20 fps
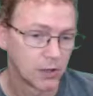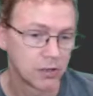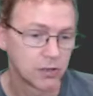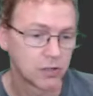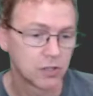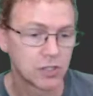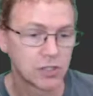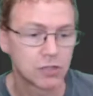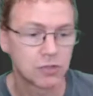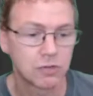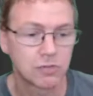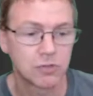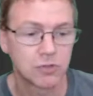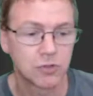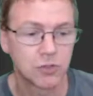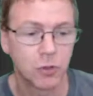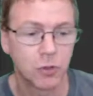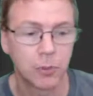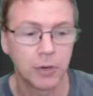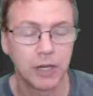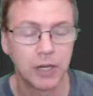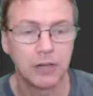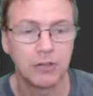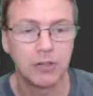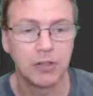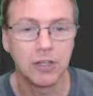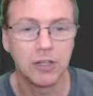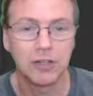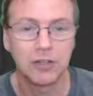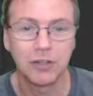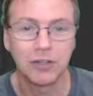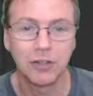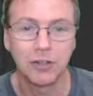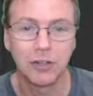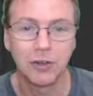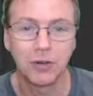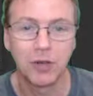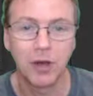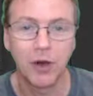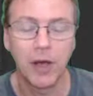just super easy to
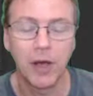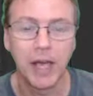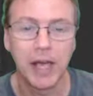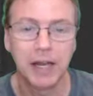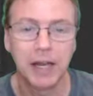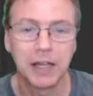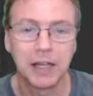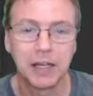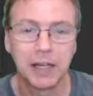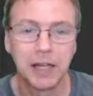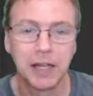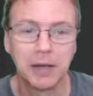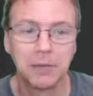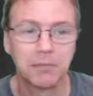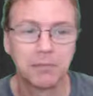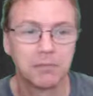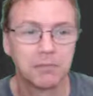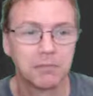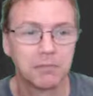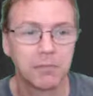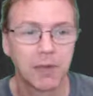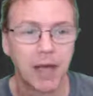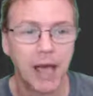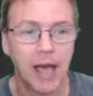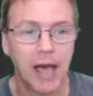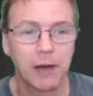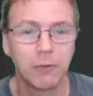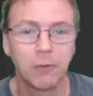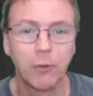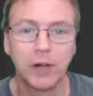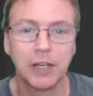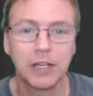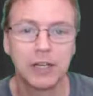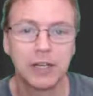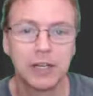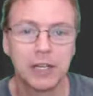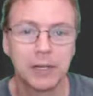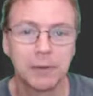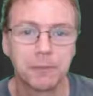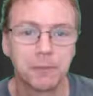go ahead and add what you
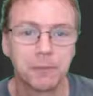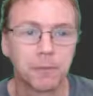need.